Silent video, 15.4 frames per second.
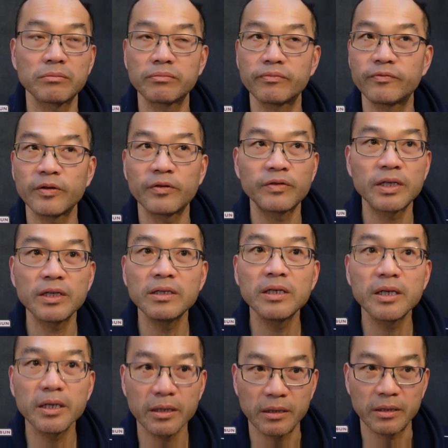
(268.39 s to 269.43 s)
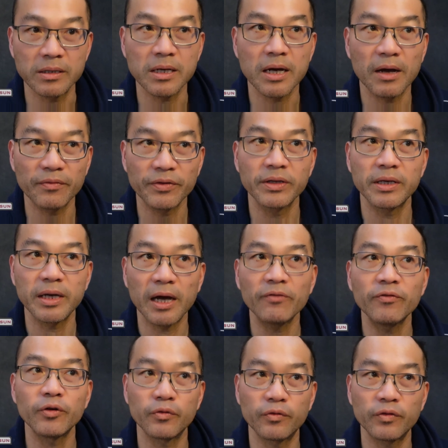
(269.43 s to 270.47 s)
15 years after the
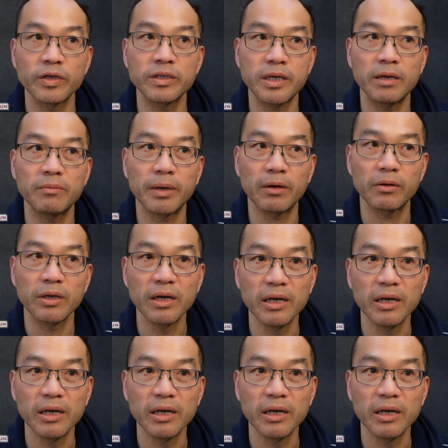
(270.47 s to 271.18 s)
iPhone first came out